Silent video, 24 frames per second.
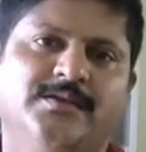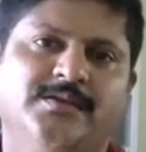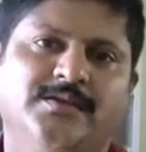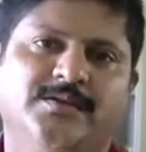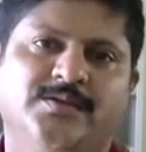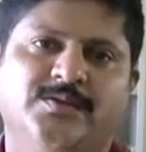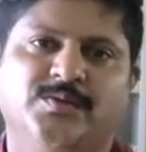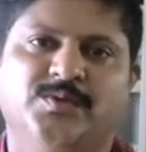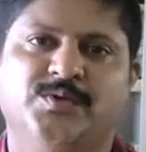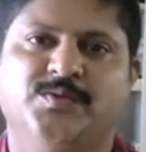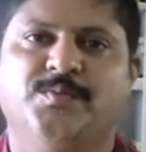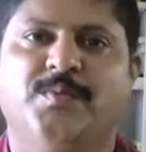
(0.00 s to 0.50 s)

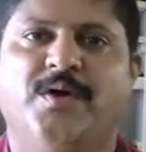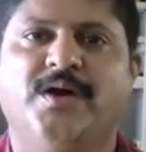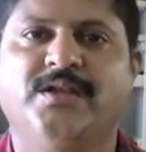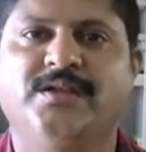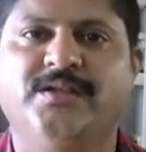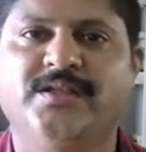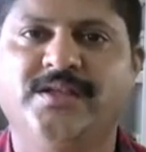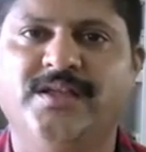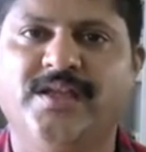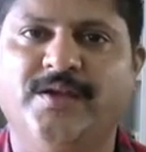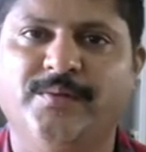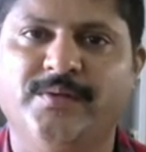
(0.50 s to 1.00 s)
Good
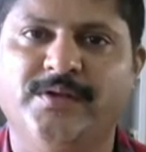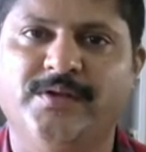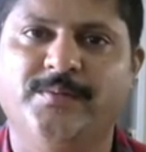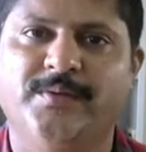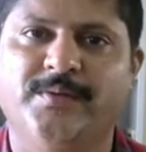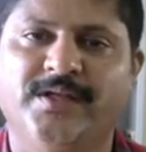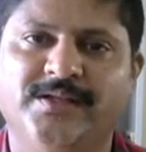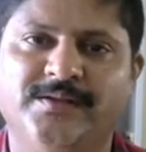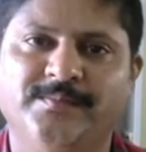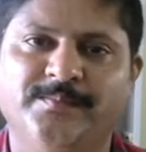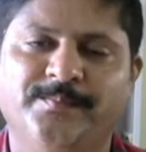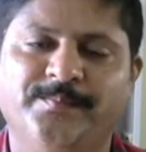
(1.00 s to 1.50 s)
morning
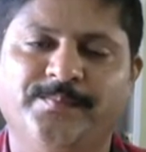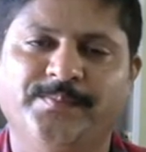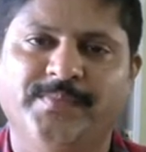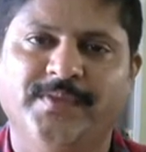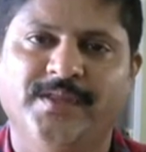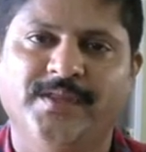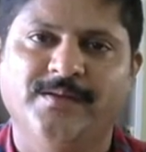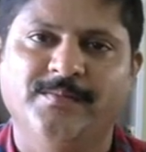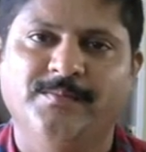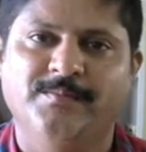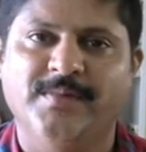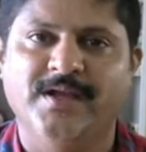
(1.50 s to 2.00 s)
everyone.
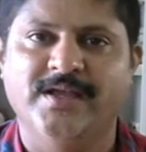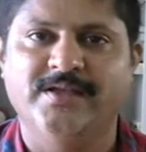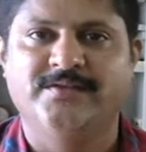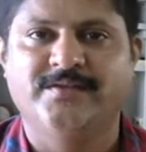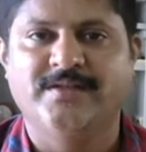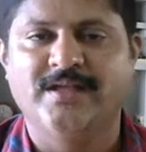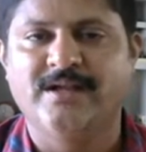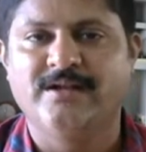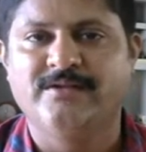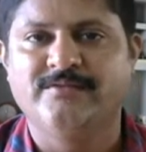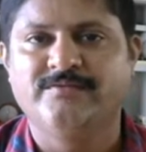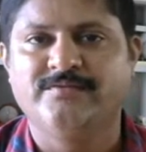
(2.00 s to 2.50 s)

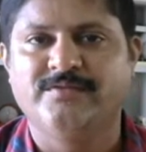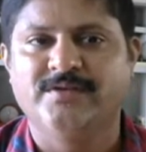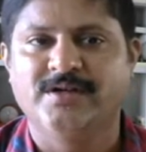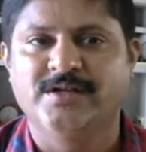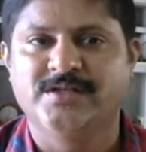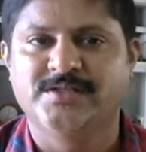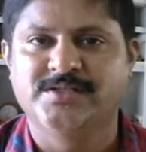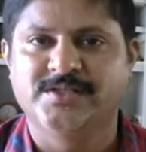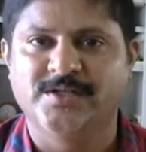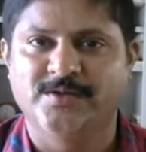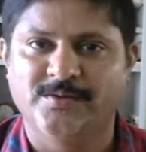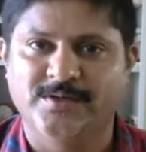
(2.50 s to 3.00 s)
Myself
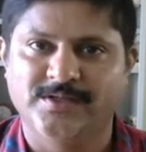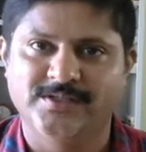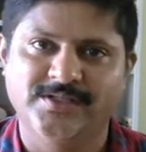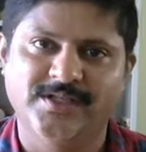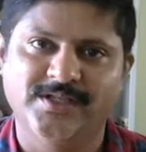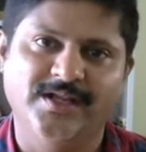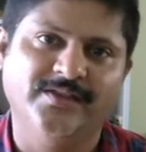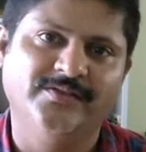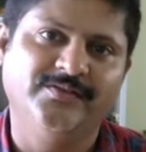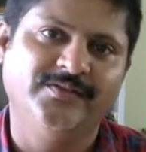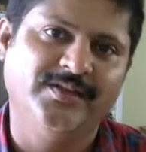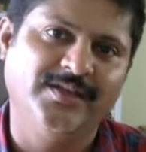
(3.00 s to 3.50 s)

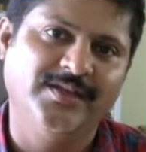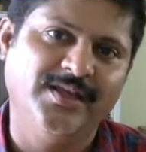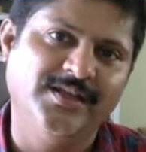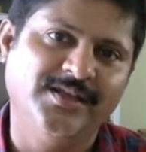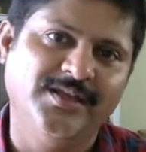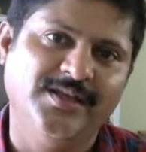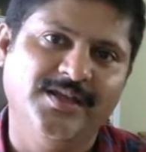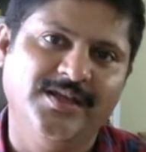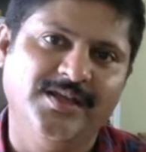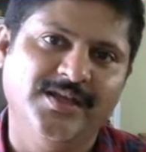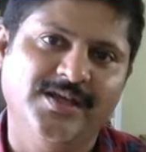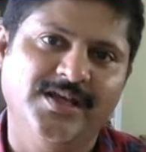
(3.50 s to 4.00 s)
Arshawardhana CN,
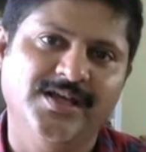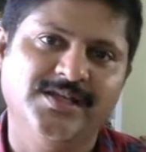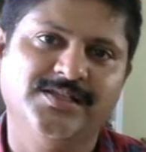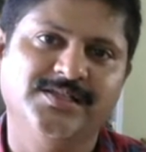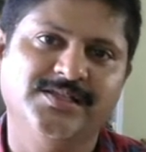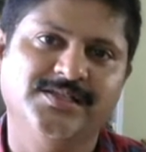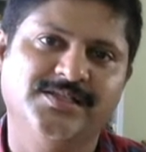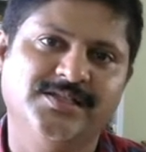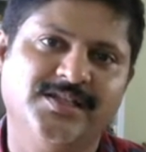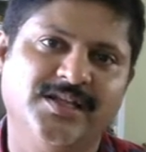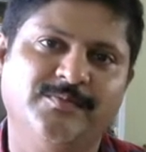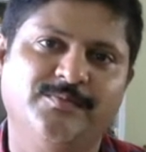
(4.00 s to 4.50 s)

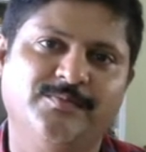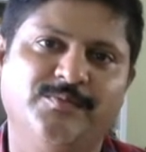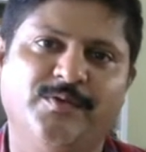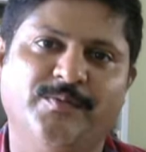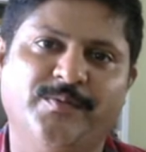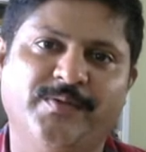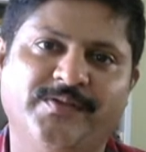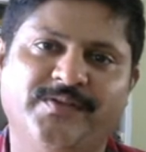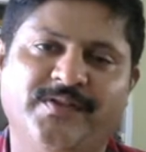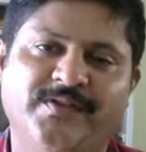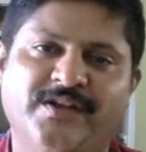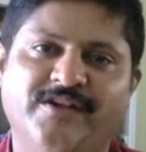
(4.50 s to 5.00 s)
Assistant
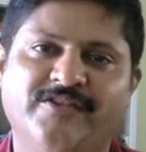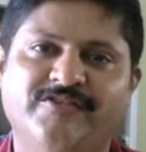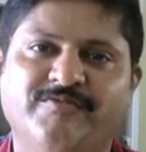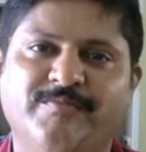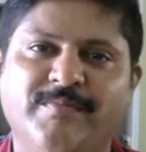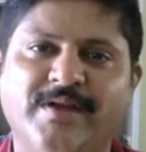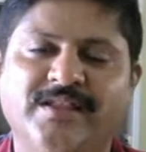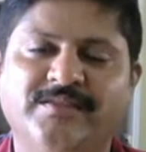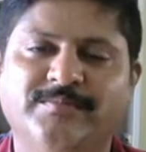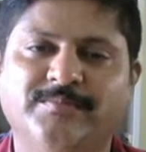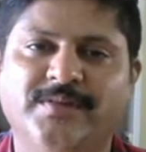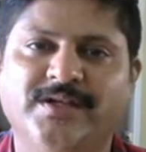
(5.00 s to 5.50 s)
Professor of
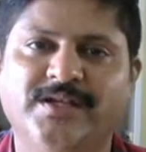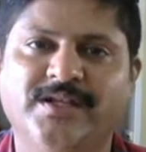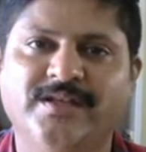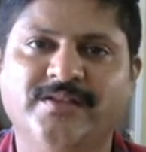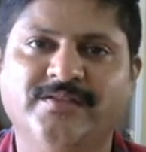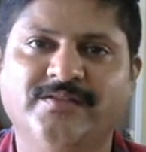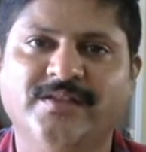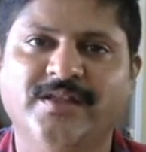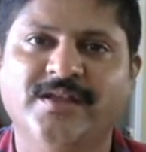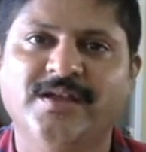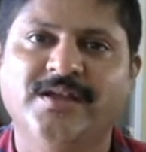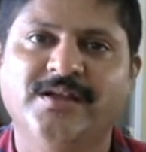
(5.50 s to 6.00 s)
Mathematics,
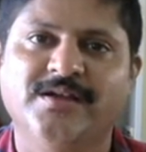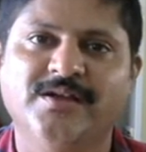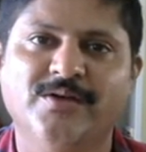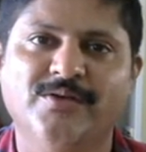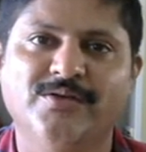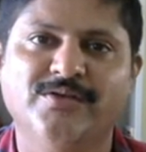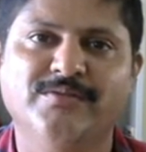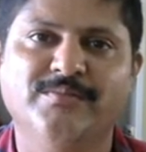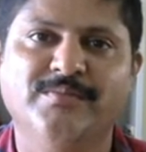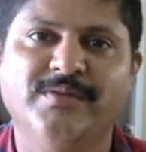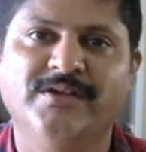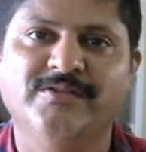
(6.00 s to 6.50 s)

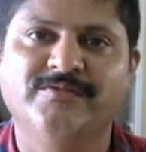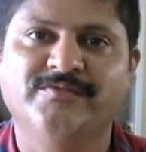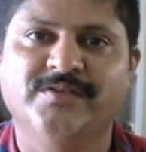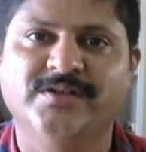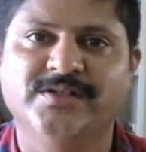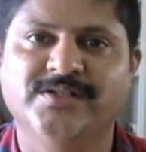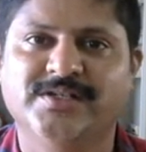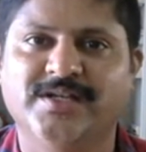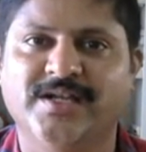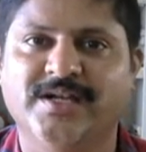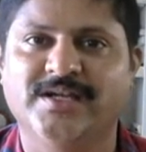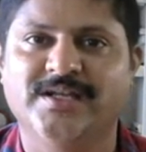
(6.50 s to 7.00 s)
Government
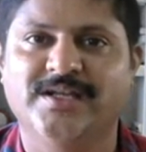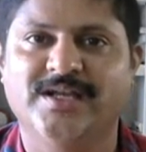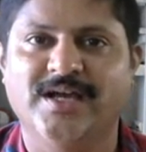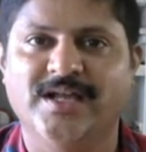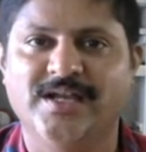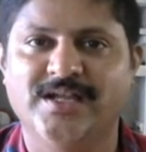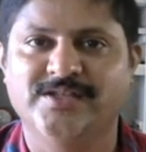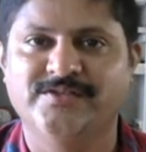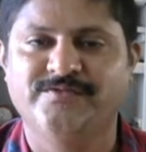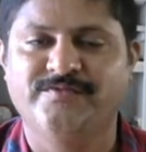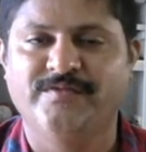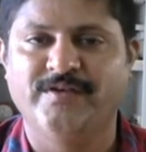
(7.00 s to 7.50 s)
First Grade
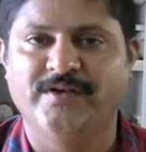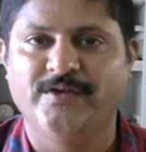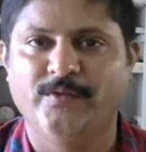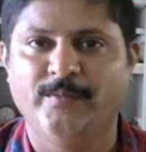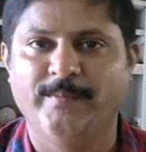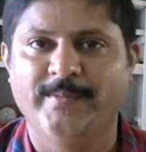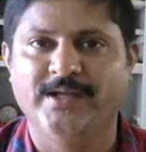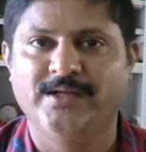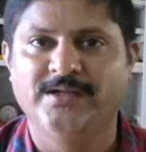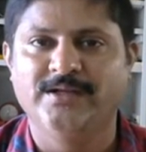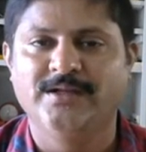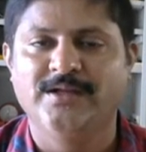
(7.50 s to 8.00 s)
College for
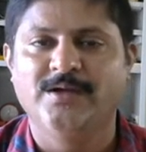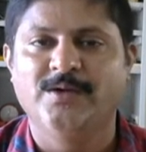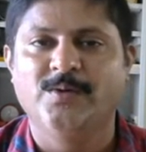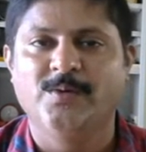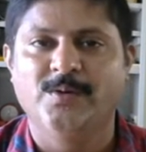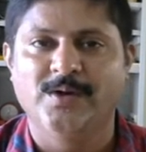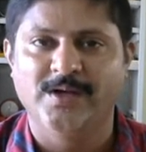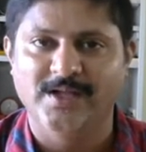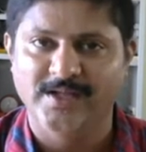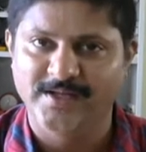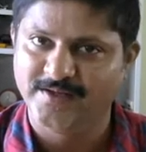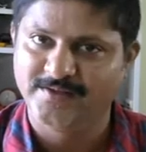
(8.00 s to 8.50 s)
Women,
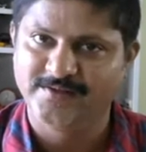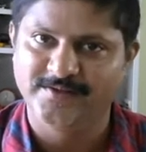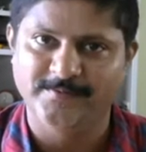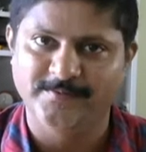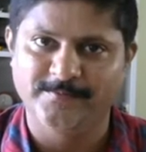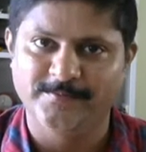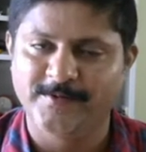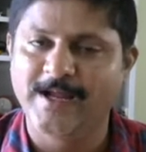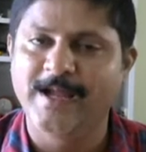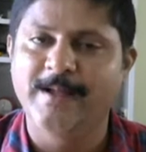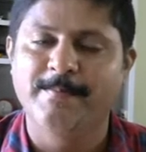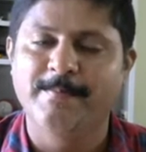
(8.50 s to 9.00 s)

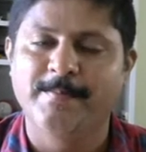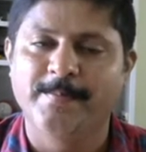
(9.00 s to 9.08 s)
Valainarsipura.